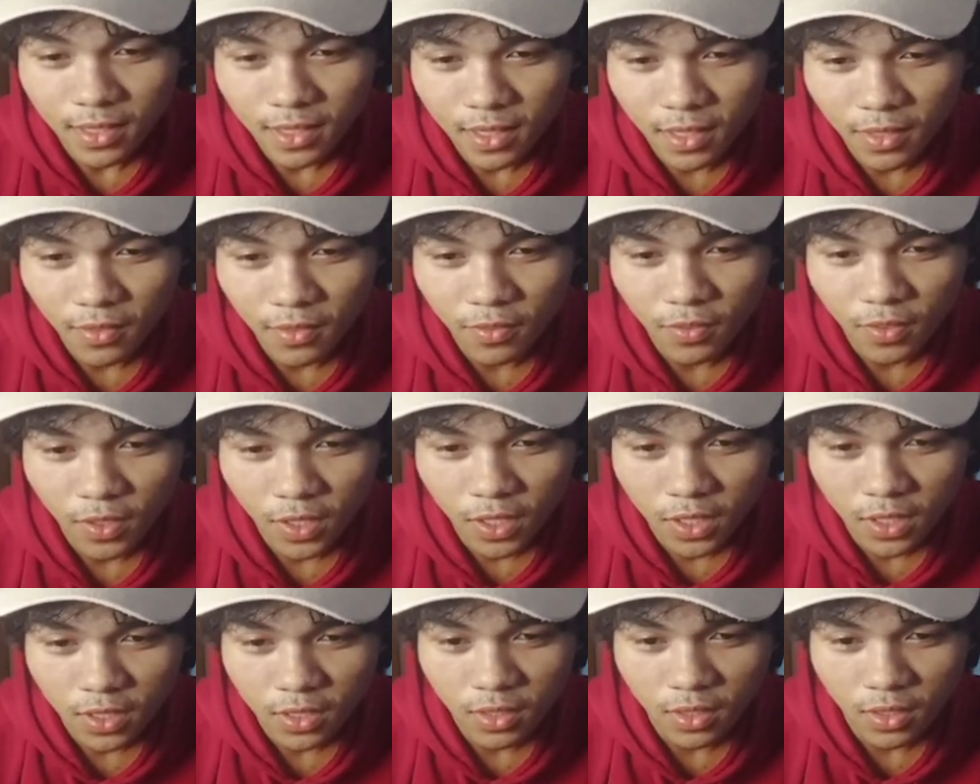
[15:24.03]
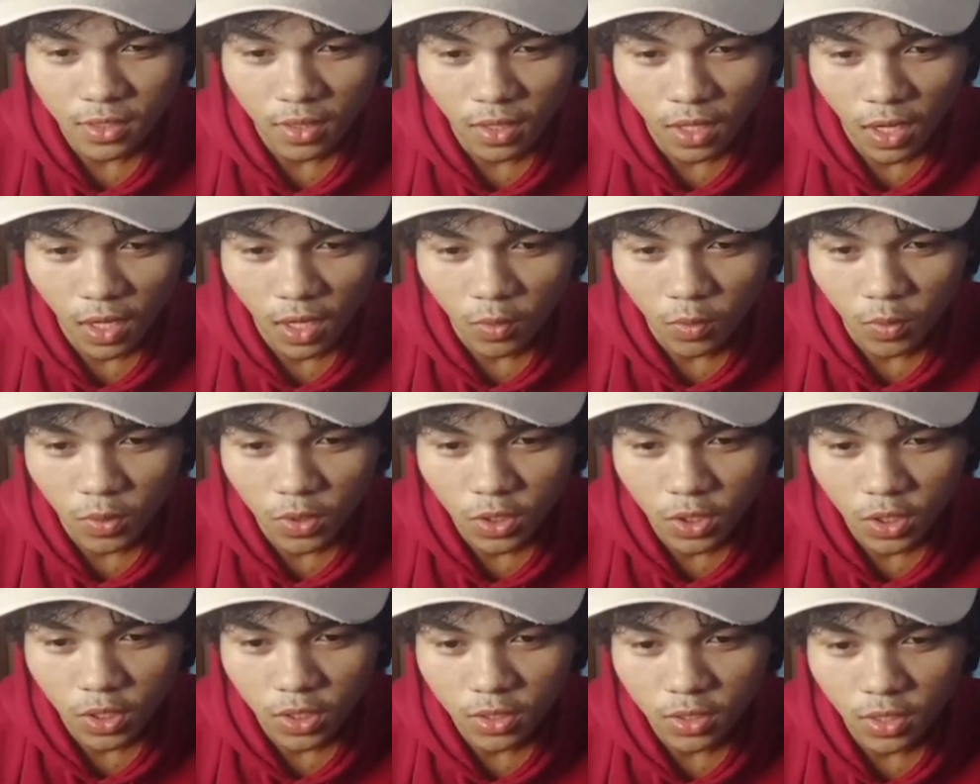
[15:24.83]
first line, which
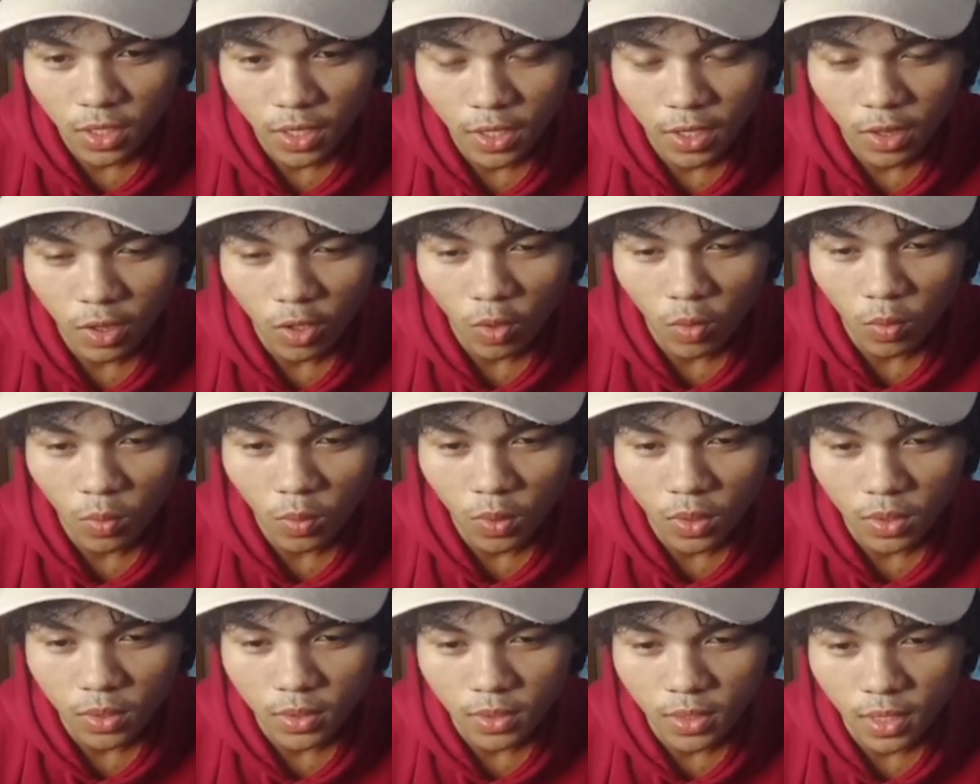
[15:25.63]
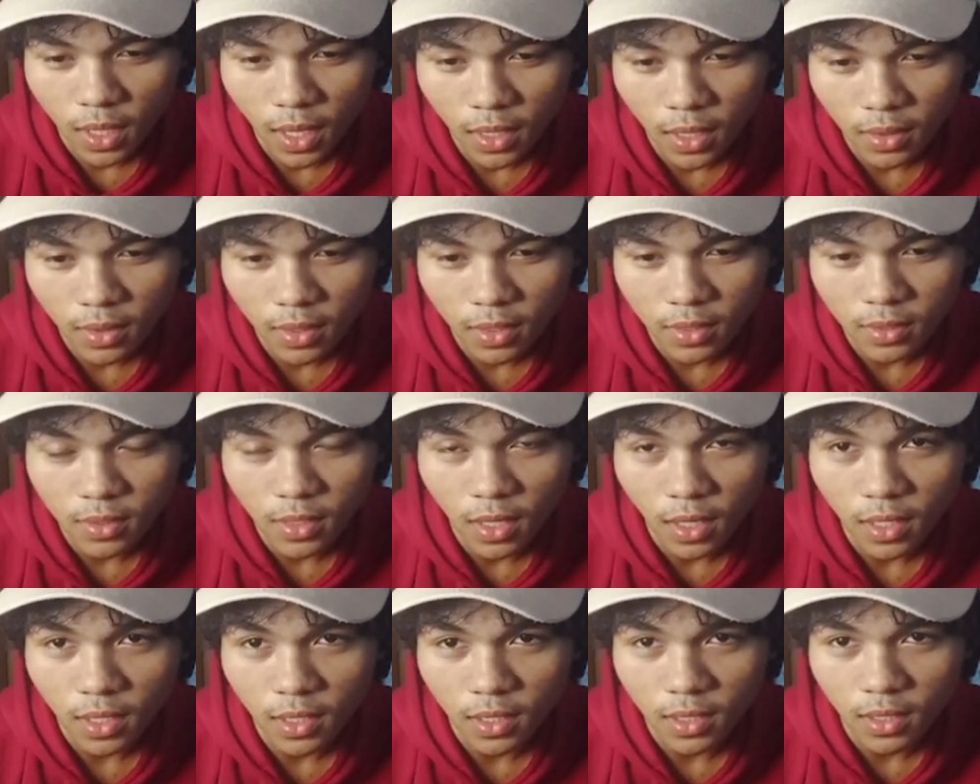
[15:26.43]
is the hello world, not the
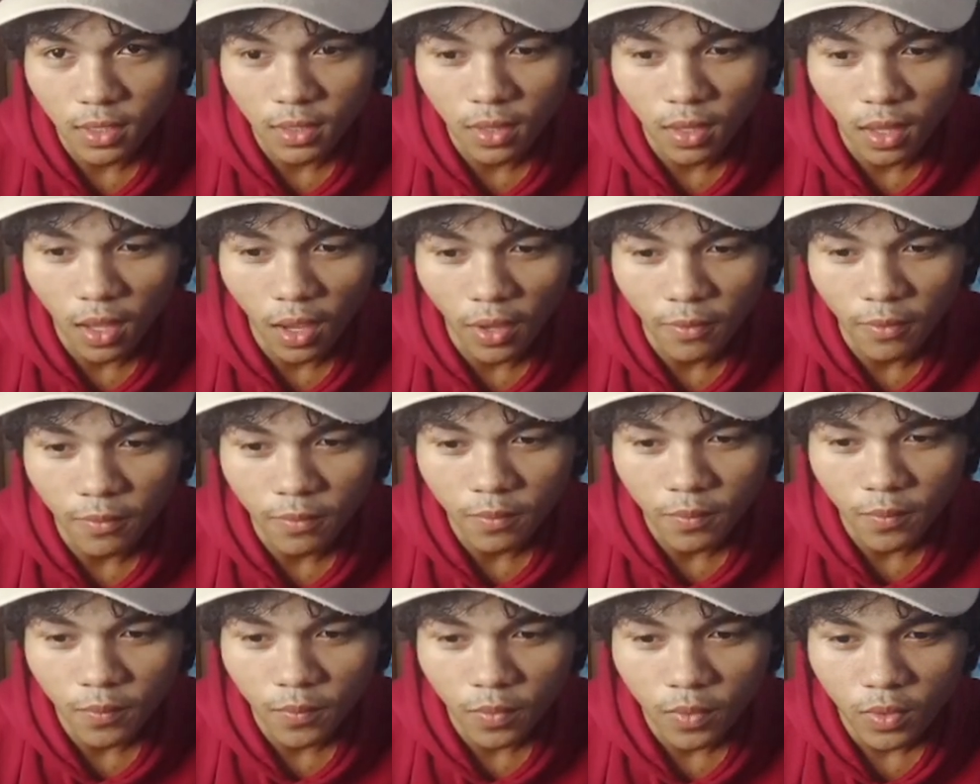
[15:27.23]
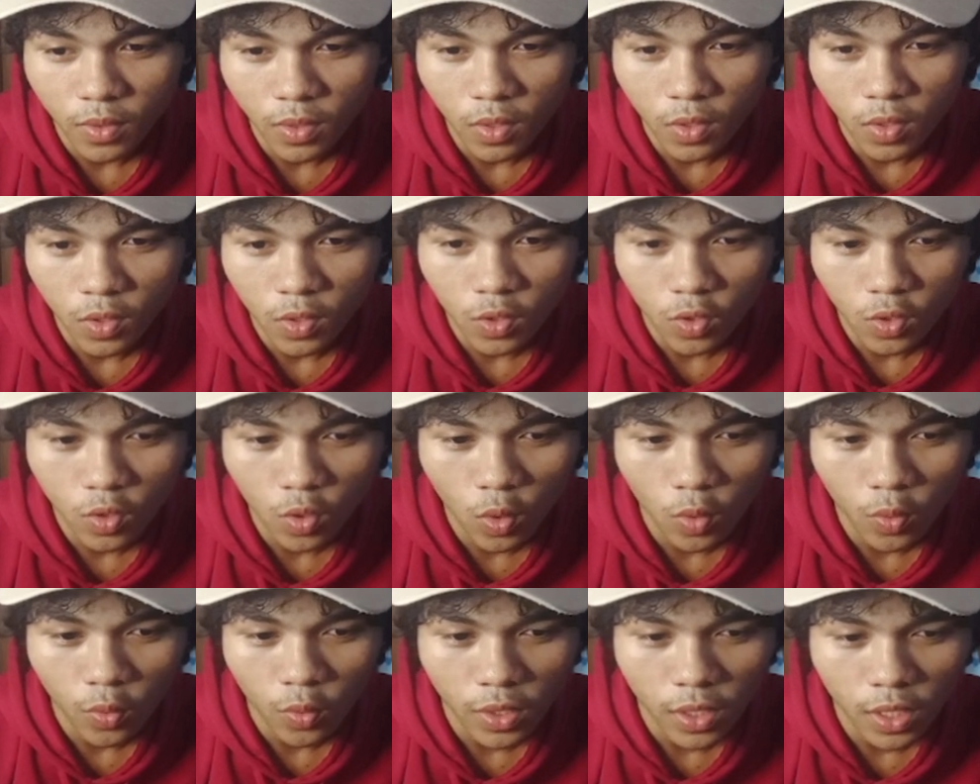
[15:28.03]
second line.
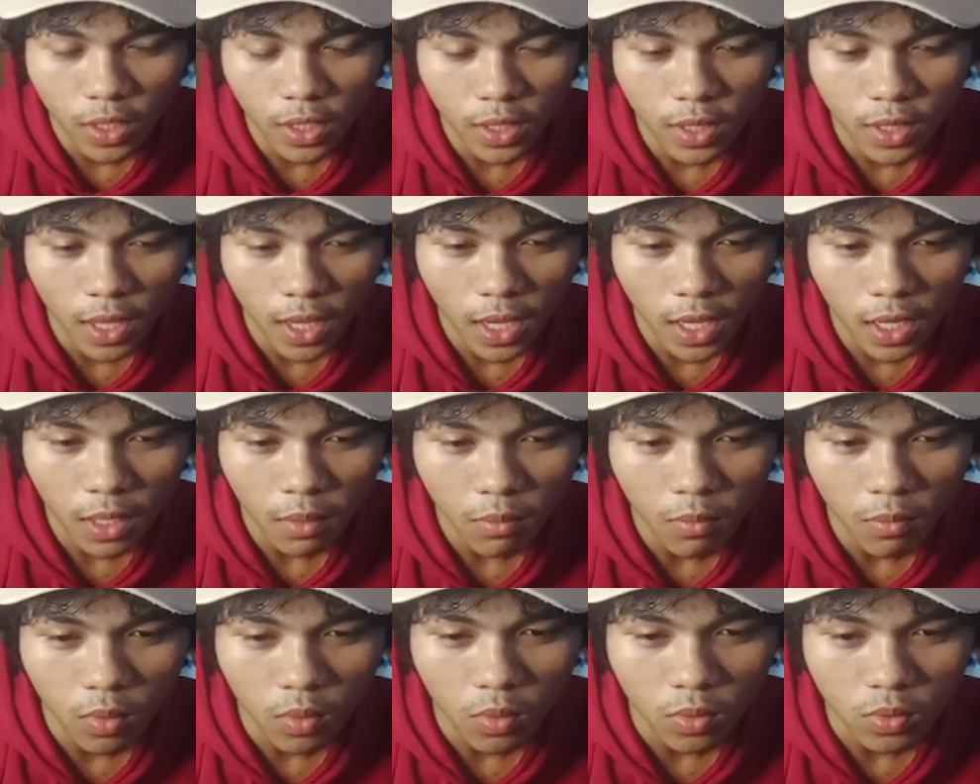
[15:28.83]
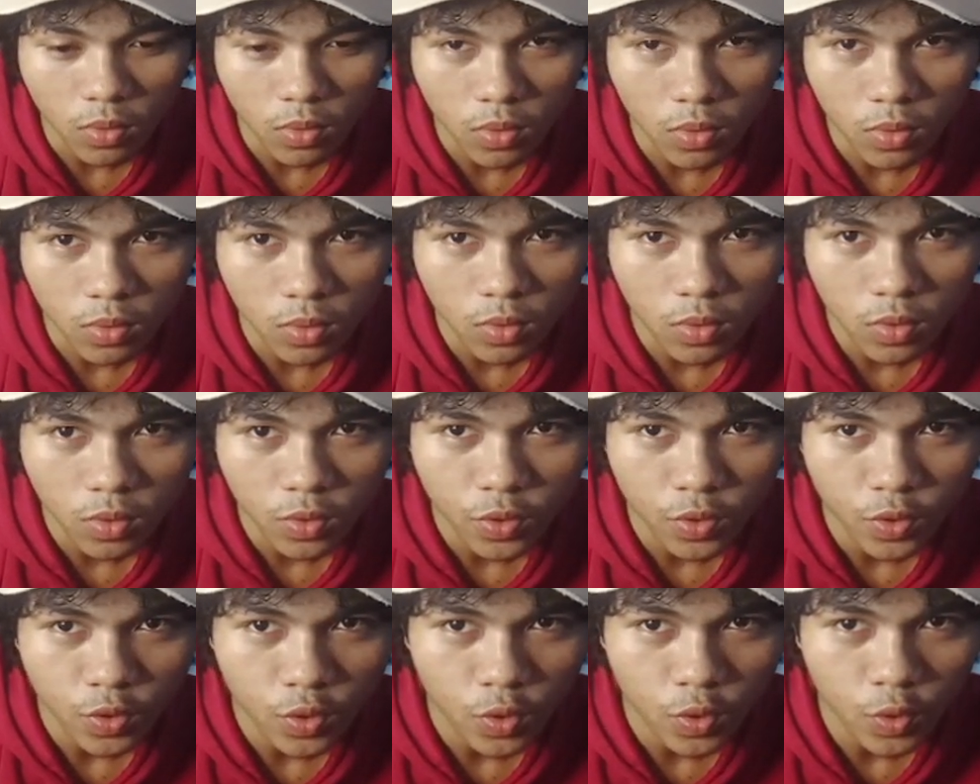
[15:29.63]
So enable
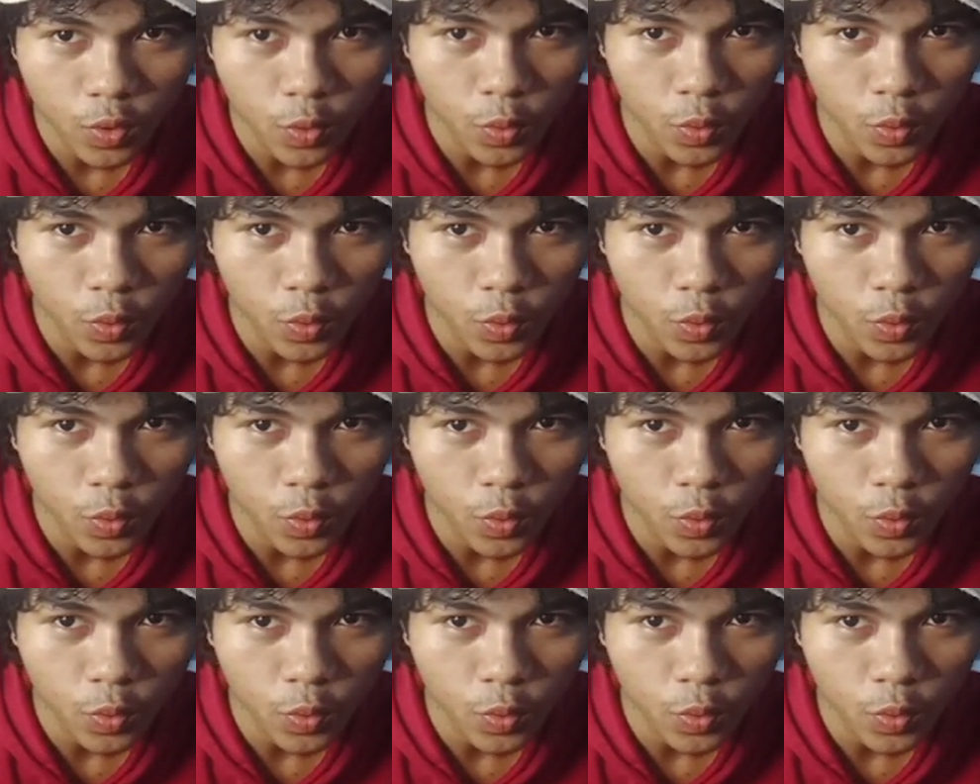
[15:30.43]
to